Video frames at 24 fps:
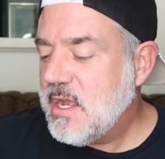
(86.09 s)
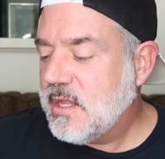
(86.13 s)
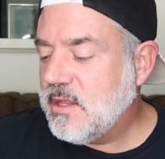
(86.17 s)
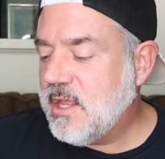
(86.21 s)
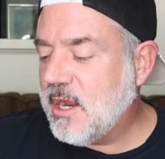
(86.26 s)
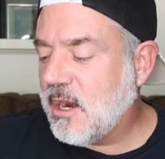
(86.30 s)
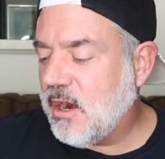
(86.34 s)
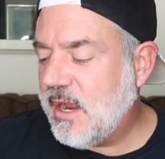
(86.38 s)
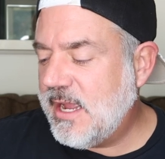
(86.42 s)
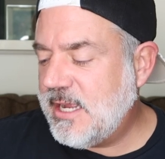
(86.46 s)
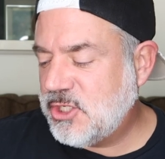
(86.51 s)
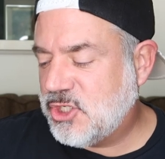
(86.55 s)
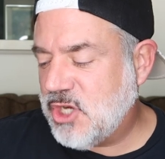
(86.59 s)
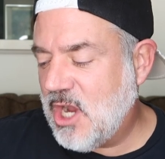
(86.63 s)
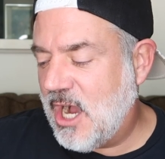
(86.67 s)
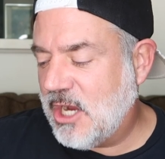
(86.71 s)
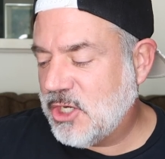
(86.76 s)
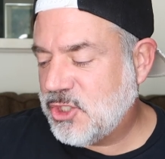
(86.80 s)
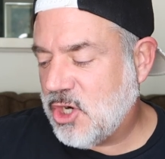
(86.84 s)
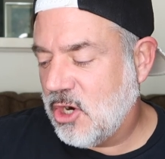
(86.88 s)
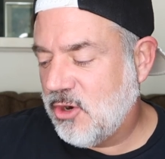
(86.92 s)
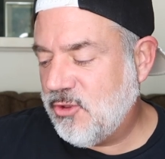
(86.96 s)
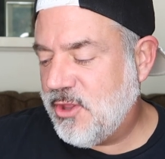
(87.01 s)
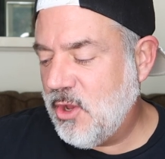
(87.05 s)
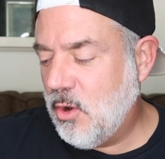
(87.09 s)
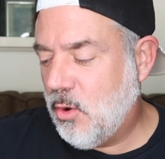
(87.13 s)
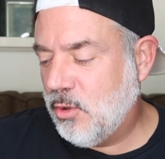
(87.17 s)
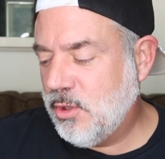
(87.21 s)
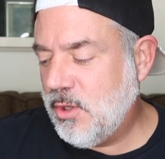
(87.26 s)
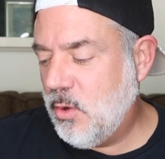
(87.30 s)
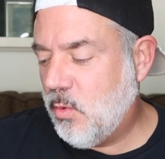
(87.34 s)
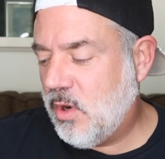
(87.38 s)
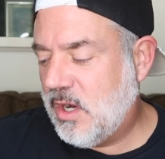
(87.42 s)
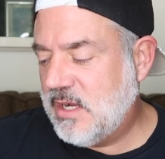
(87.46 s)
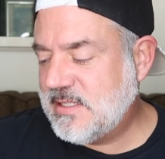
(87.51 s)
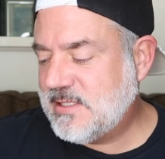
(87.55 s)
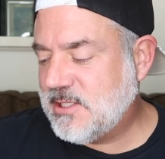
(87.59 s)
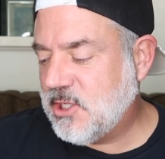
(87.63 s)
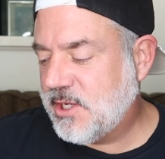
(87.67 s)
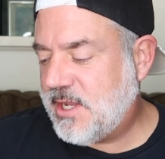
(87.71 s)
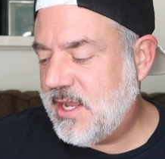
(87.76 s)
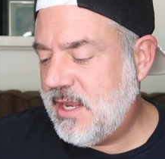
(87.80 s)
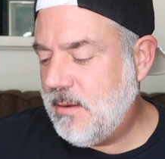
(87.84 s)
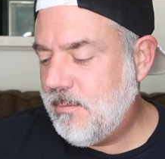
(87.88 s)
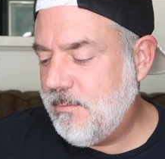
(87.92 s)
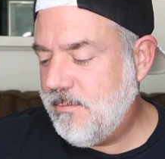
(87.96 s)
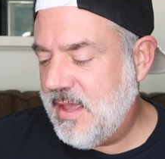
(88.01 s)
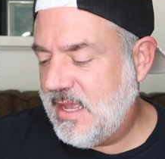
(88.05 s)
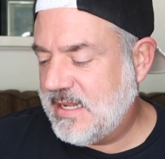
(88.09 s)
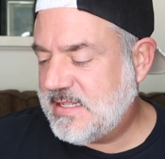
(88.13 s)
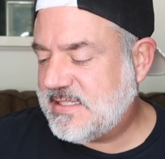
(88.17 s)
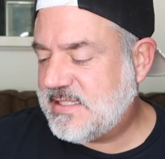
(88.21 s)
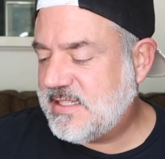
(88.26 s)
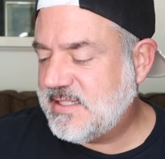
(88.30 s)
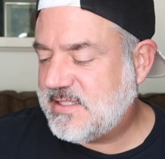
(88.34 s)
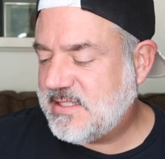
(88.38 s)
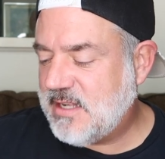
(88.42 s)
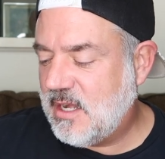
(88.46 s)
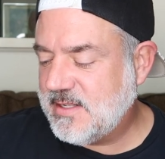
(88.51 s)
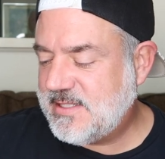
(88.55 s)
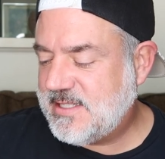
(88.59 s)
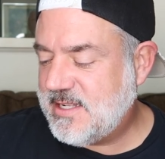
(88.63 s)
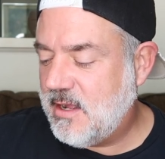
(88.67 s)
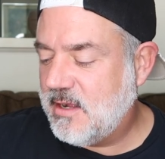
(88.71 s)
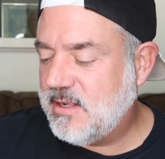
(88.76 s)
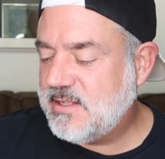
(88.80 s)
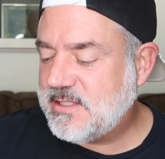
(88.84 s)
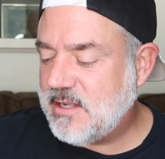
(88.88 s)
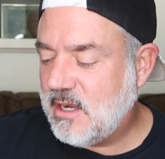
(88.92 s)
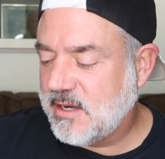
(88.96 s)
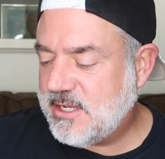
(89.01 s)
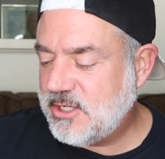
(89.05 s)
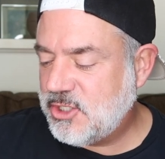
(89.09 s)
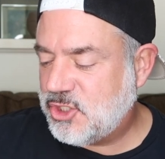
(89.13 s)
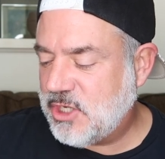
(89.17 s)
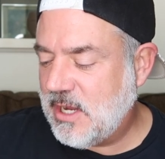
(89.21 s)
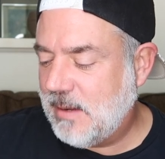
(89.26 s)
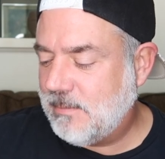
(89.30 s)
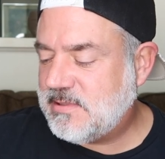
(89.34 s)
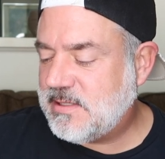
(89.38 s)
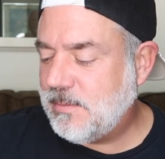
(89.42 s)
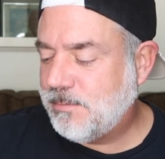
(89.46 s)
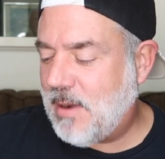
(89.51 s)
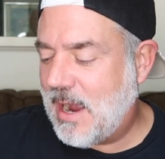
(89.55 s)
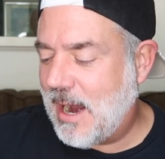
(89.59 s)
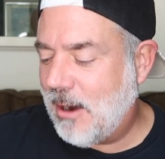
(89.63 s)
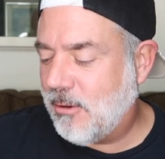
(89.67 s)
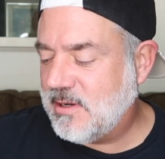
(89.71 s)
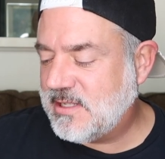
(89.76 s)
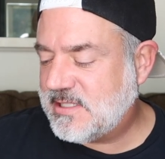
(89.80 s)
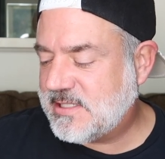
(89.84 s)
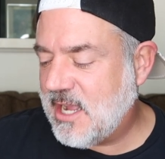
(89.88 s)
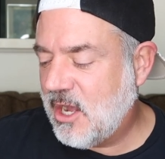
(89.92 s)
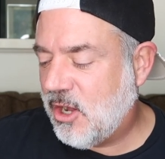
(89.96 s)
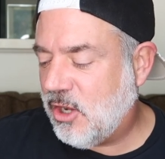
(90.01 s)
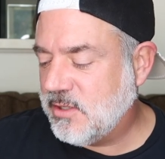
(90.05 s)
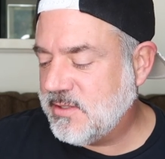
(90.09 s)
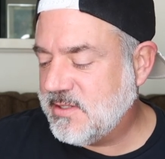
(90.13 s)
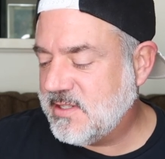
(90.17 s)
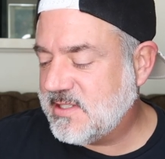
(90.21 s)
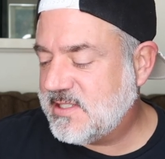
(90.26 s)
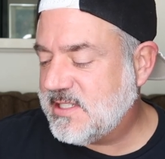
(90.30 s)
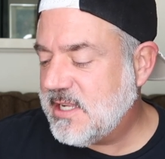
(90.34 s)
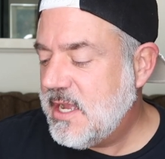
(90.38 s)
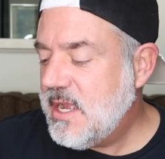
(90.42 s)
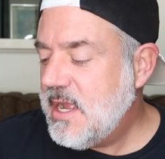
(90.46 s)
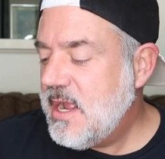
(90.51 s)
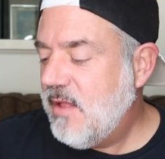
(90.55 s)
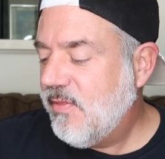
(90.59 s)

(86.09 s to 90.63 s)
Larry and Josh aren't the only ones looking amidst the sunken ships and pirate skeletons.